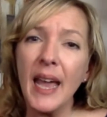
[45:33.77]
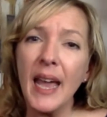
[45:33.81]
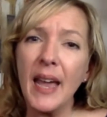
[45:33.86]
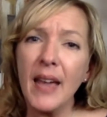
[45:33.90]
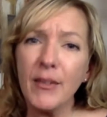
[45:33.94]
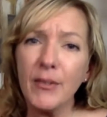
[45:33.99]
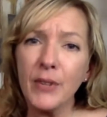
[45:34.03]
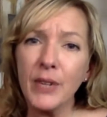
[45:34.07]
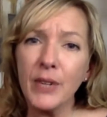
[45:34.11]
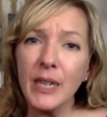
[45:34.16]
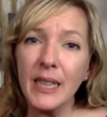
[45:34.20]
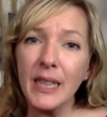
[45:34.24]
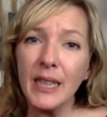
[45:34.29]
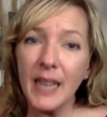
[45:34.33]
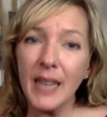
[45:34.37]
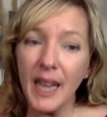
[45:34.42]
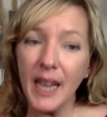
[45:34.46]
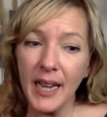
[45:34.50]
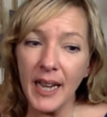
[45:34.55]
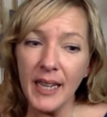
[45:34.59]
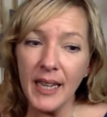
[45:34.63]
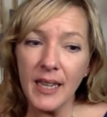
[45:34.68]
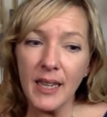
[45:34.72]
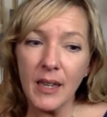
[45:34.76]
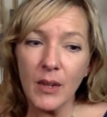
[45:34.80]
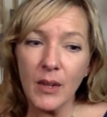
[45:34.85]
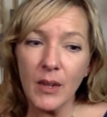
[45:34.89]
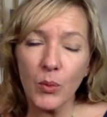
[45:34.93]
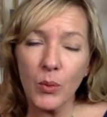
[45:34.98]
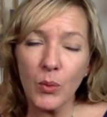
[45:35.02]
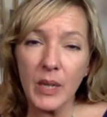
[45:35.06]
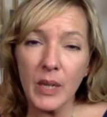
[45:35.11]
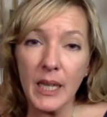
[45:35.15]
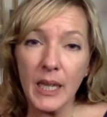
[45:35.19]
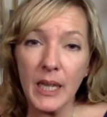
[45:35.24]
Every like
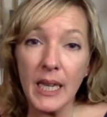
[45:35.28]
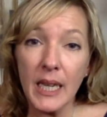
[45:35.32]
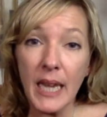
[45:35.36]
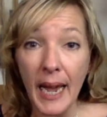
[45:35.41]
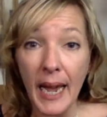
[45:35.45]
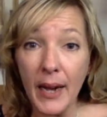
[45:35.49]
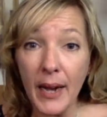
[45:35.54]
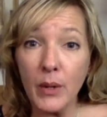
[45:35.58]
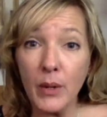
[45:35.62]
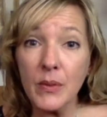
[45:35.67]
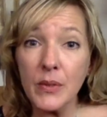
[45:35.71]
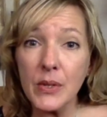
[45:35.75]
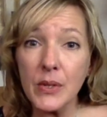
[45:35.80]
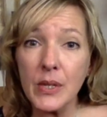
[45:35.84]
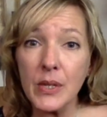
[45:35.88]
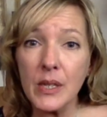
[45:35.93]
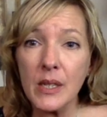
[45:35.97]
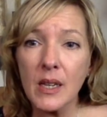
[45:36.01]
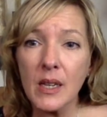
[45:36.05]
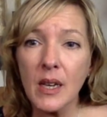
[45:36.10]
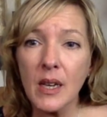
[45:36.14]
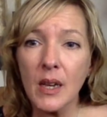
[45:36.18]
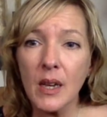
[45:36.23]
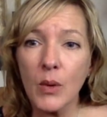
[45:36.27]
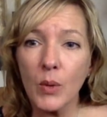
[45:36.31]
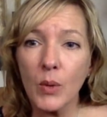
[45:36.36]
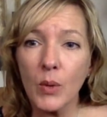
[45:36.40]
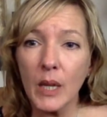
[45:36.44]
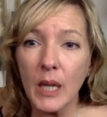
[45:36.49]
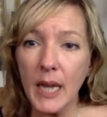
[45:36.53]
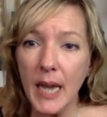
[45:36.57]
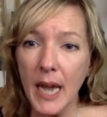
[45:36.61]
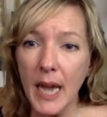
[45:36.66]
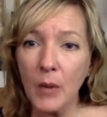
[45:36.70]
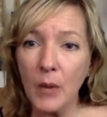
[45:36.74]
really counts
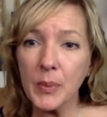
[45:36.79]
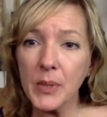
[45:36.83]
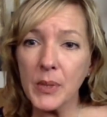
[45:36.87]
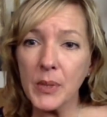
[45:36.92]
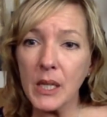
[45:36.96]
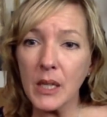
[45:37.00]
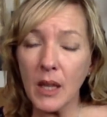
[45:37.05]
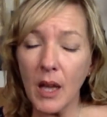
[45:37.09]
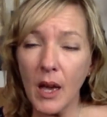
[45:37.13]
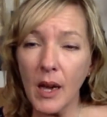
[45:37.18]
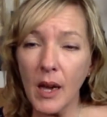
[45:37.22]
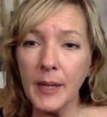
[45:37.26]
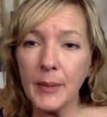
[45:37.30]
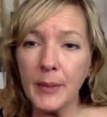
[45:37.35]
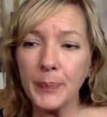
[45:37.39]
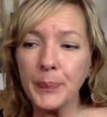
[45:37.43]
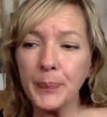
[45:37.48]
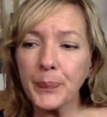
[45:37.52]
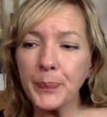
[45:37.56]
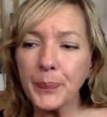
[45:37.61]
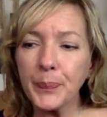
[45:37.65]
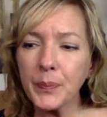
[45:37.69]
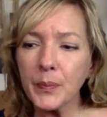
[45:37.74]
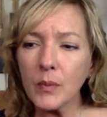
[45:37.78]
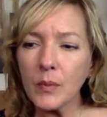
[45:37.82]
really helps a lot.